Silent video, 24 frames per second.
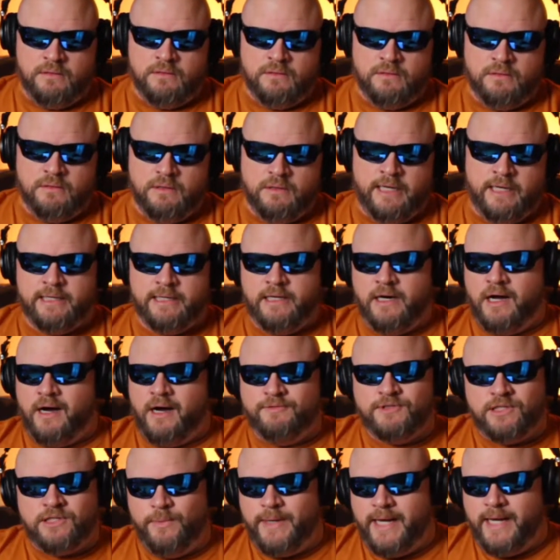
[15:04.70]
And then
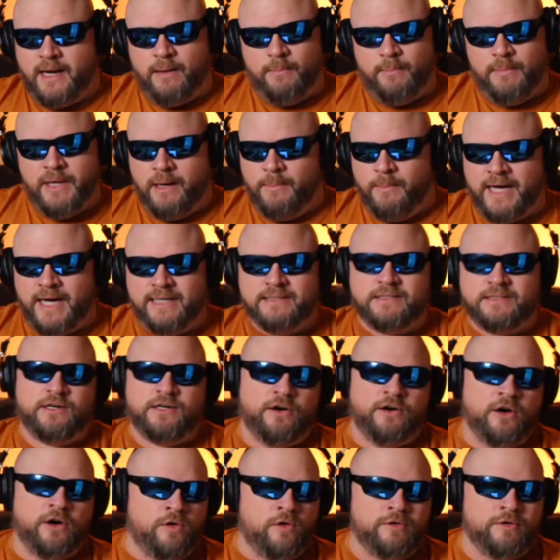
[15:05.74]
obviously we got to minimize
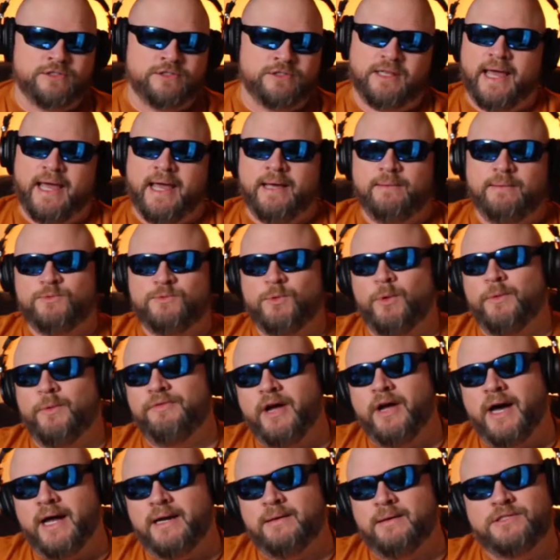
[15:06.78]
turnovers. The games where we've
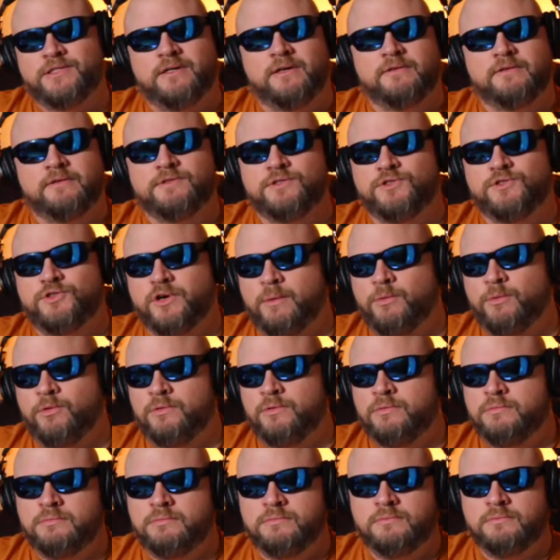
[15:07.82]
gotten ourselves in
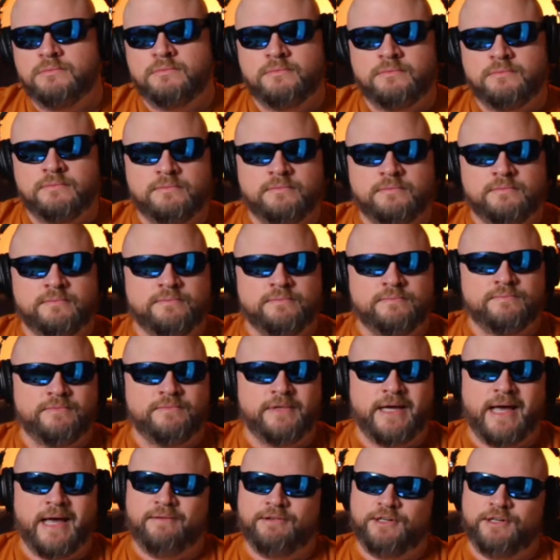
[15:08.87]
trouble, they
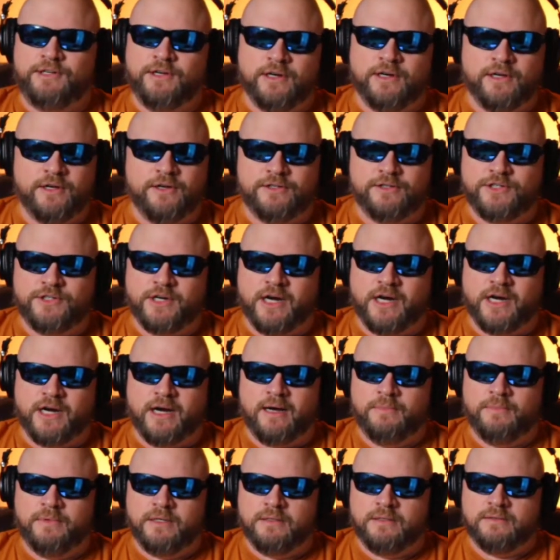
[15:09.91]
haven't done a good job
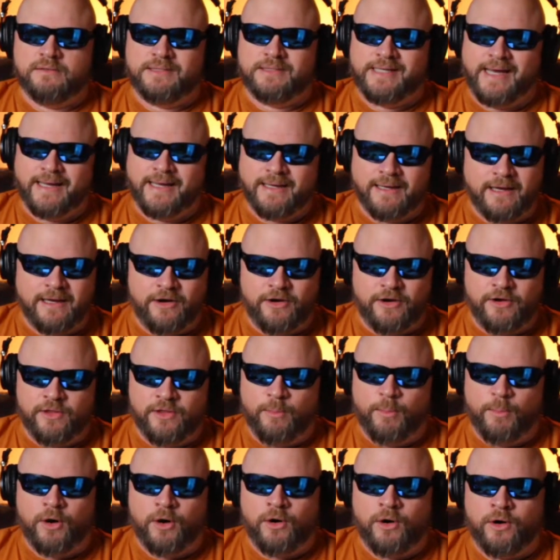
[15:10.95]
taking care of the
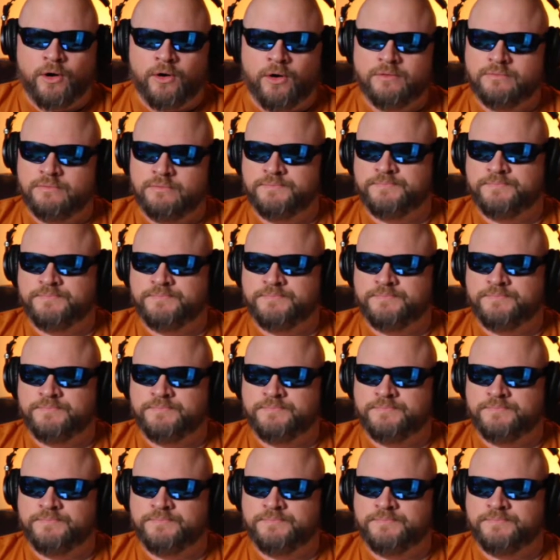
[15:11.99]
ball.